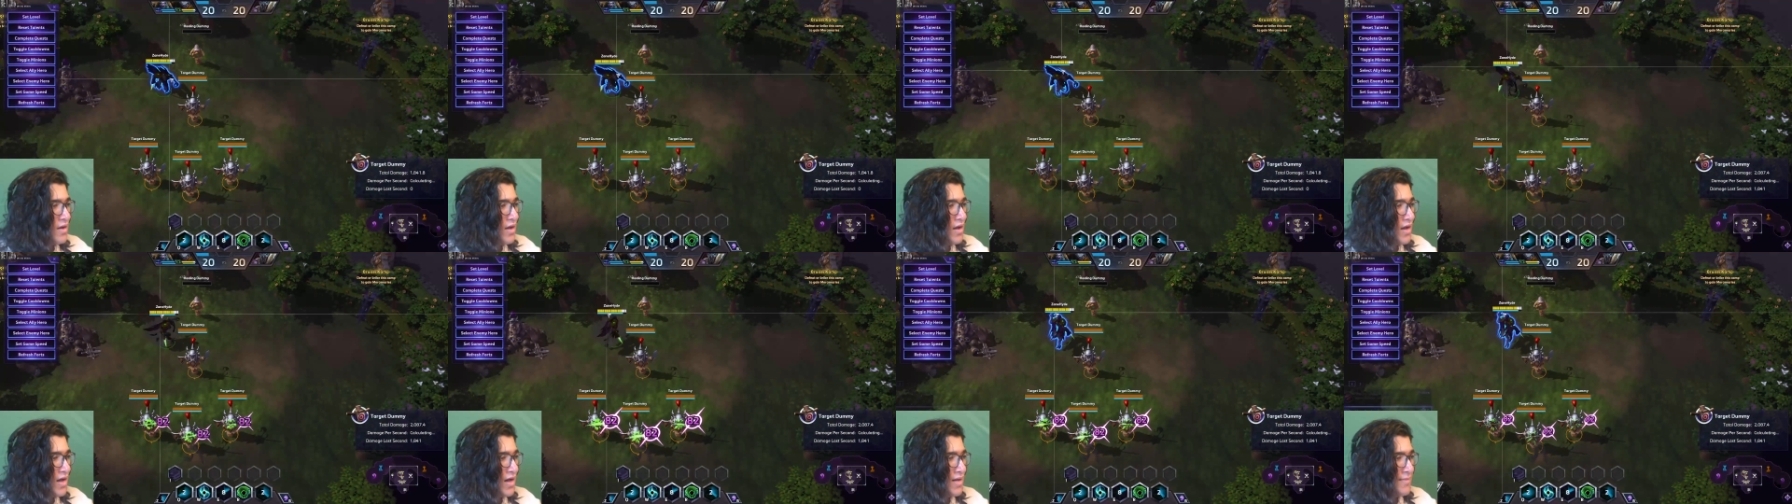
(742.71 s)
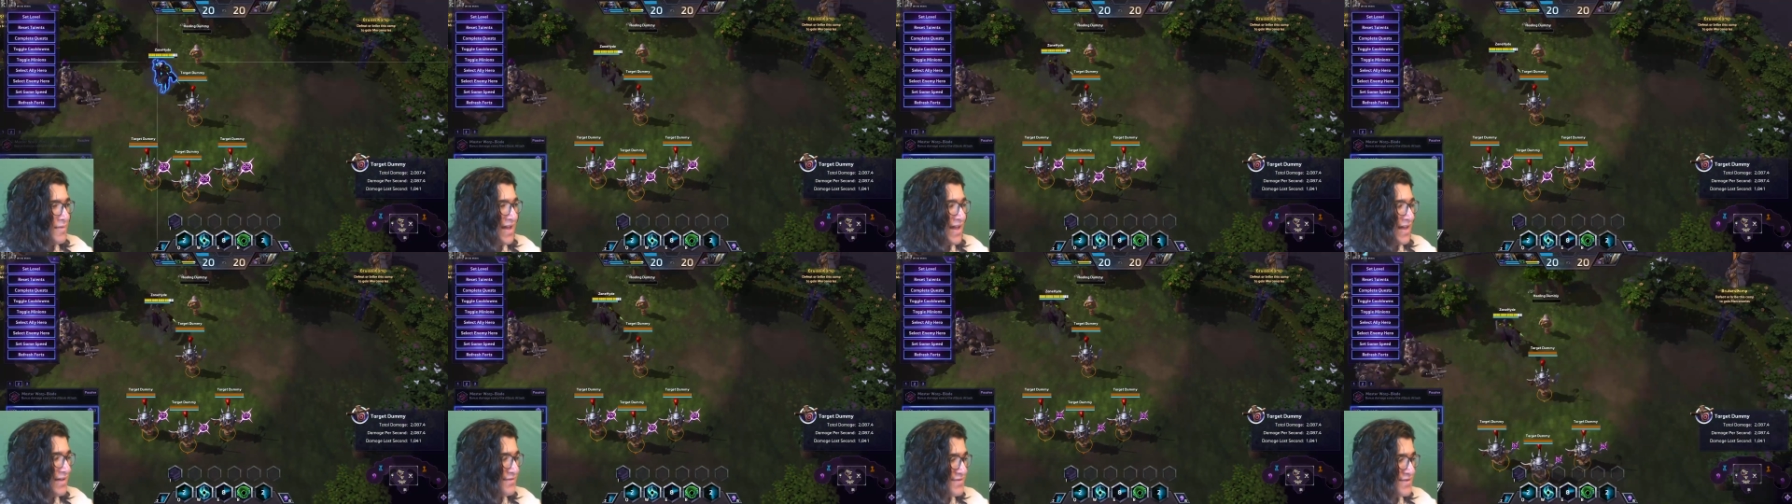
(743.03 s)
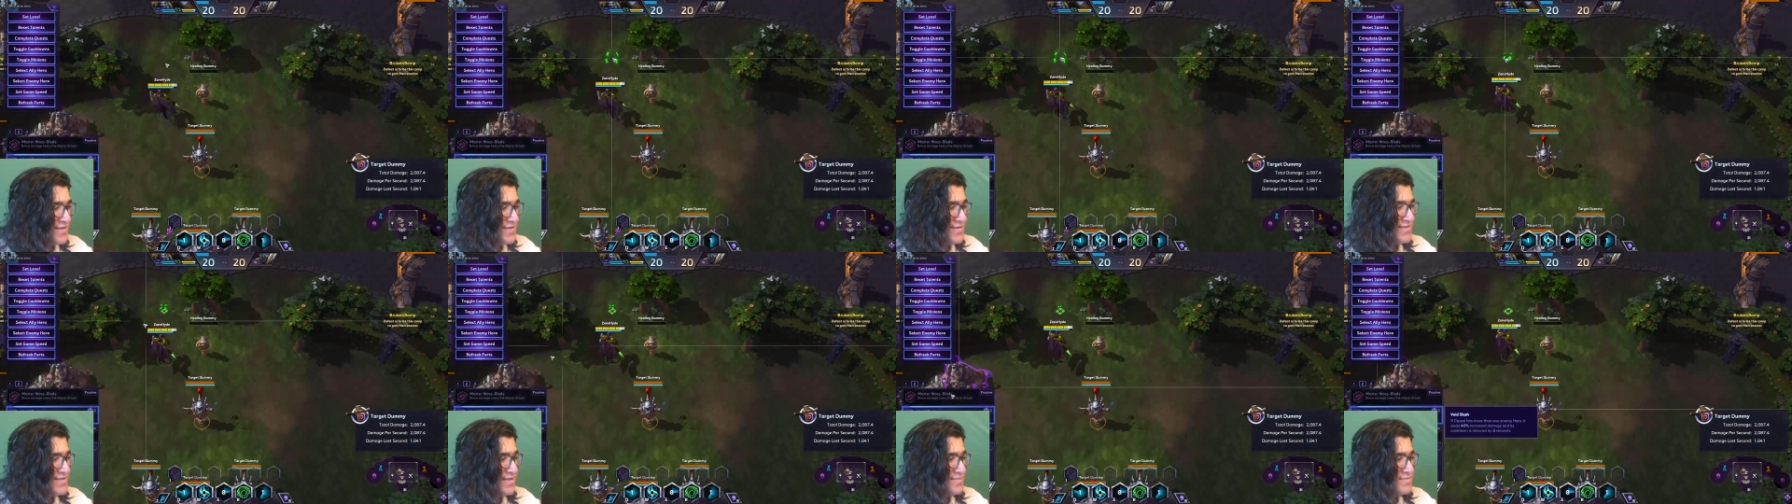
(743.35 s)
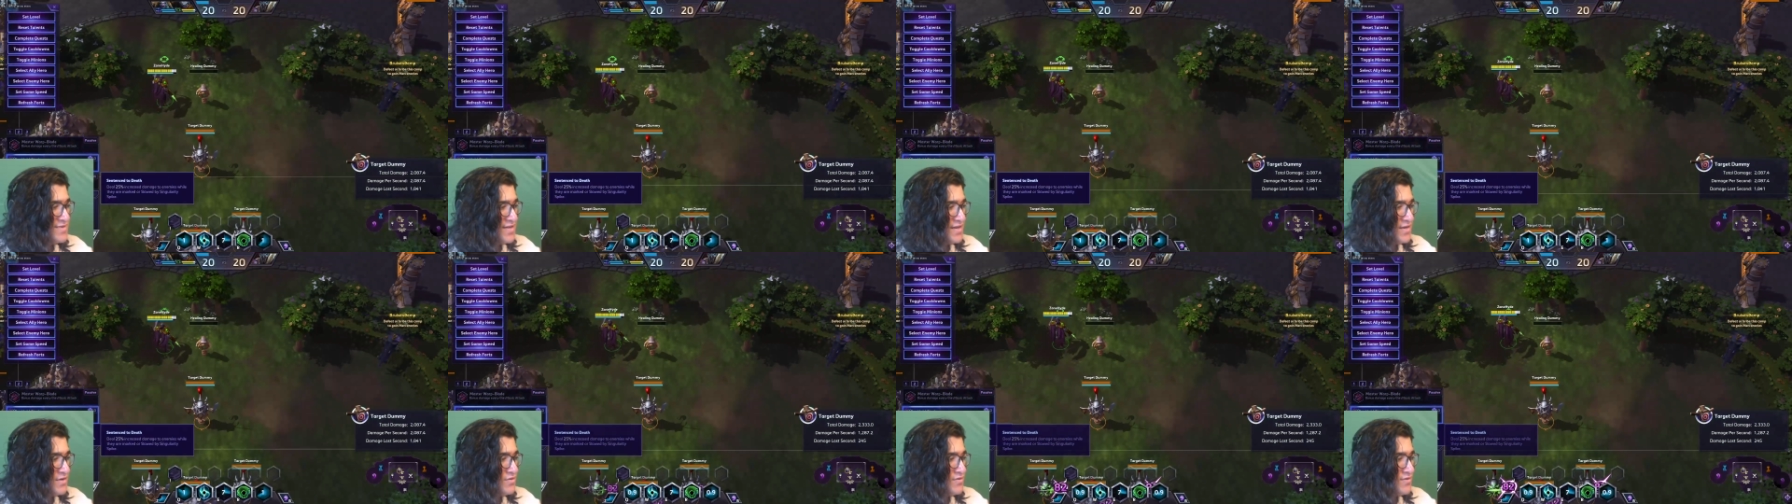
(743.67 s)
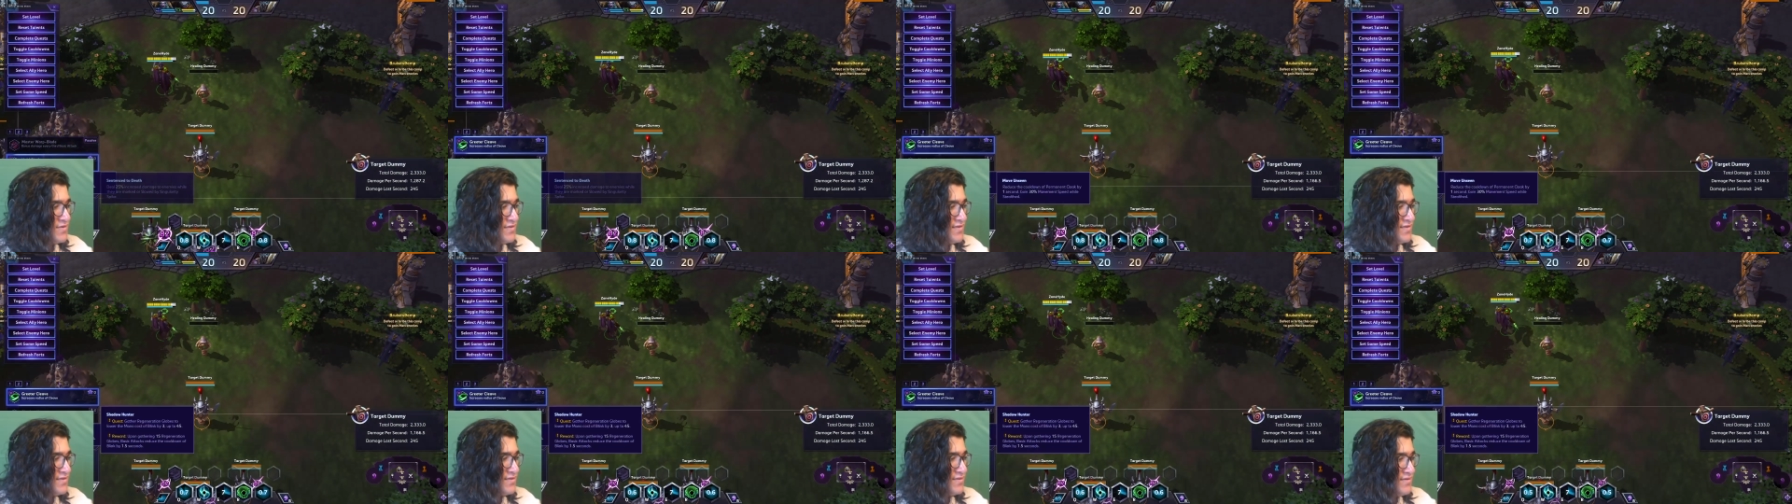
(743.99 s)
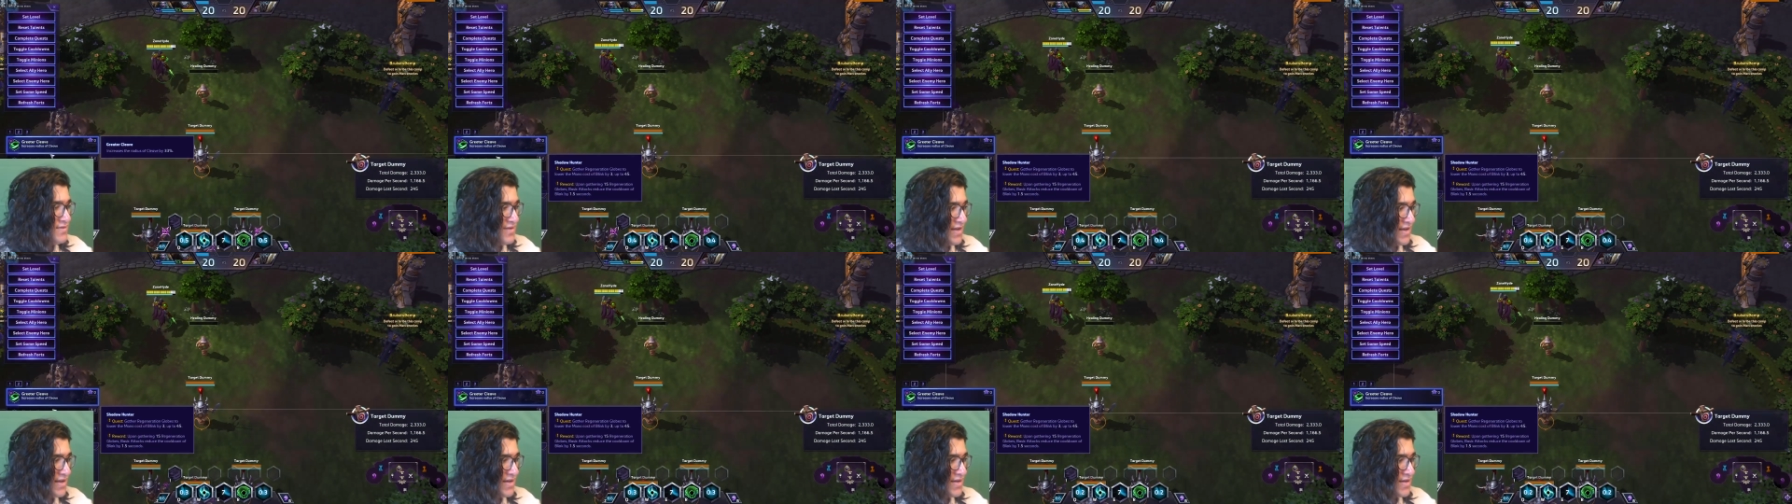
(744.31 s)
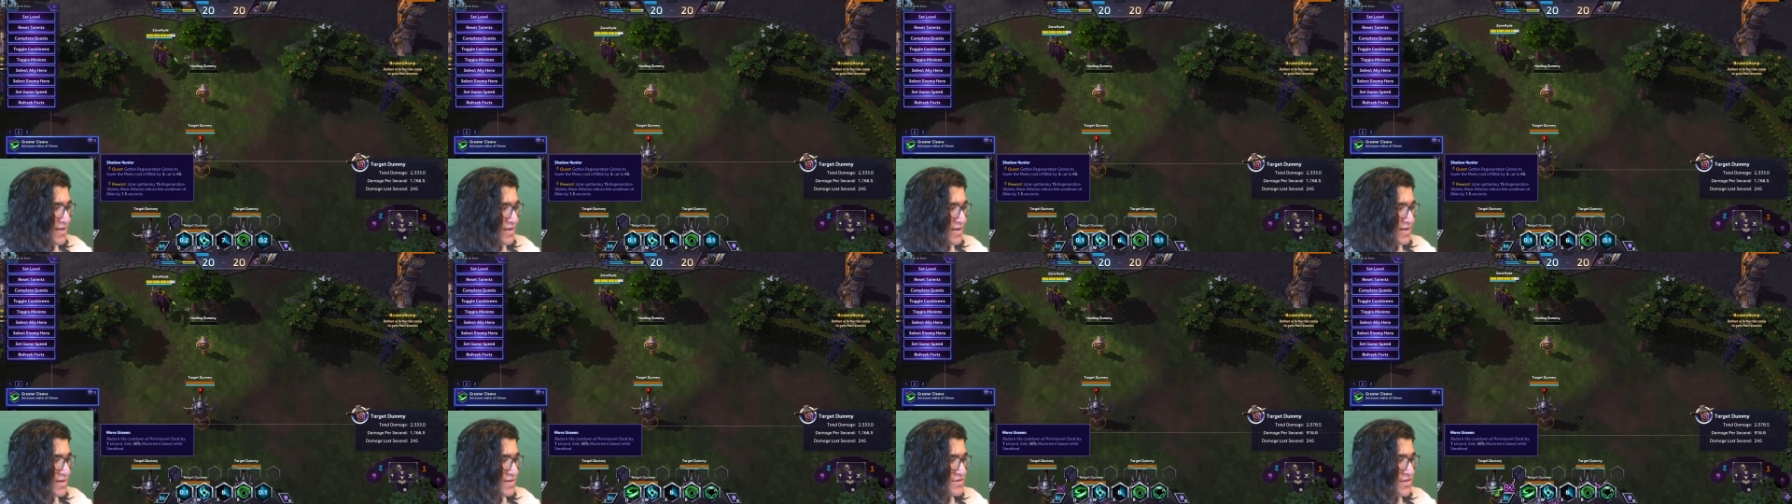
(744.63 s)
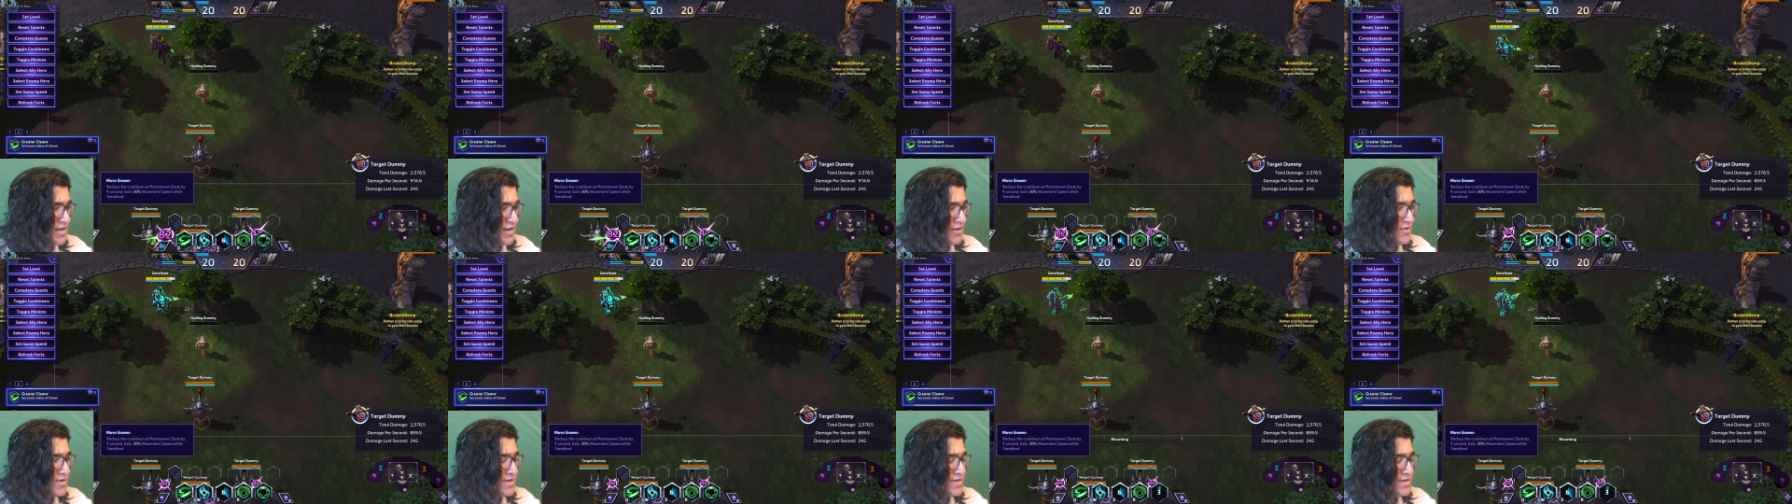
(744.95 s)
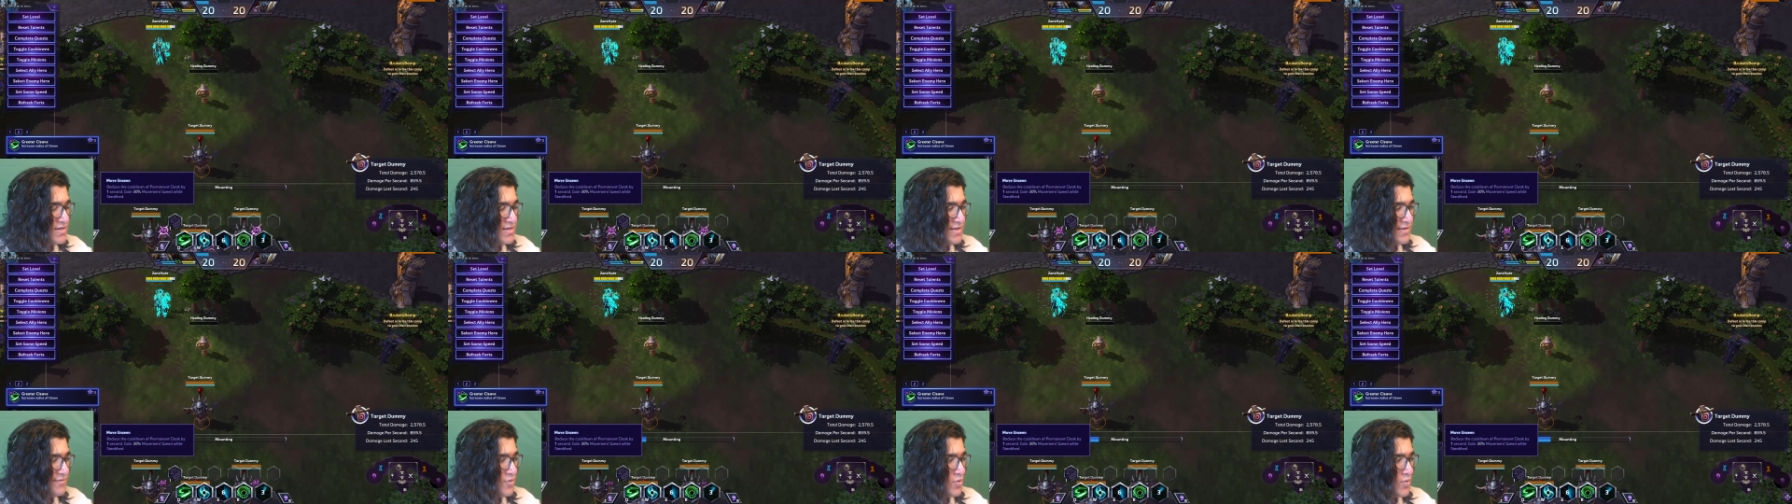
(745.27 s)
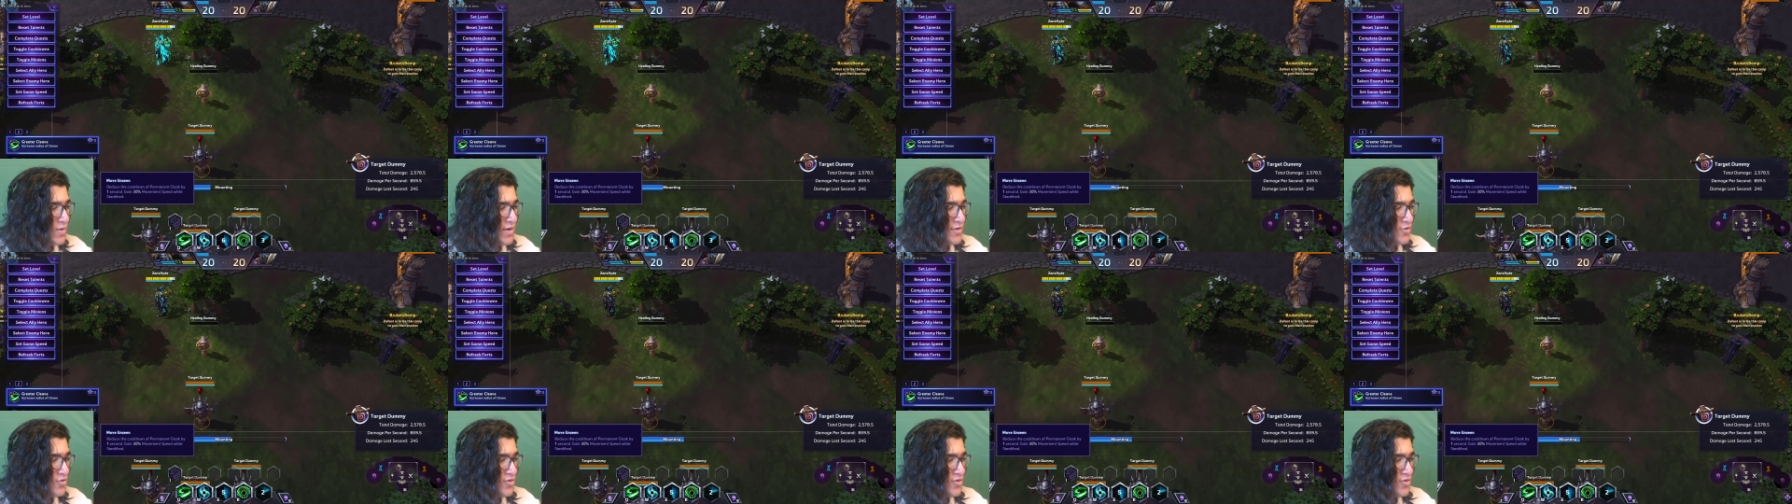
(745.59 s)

I have seen some Zeratuls take Shadowhunter at level 1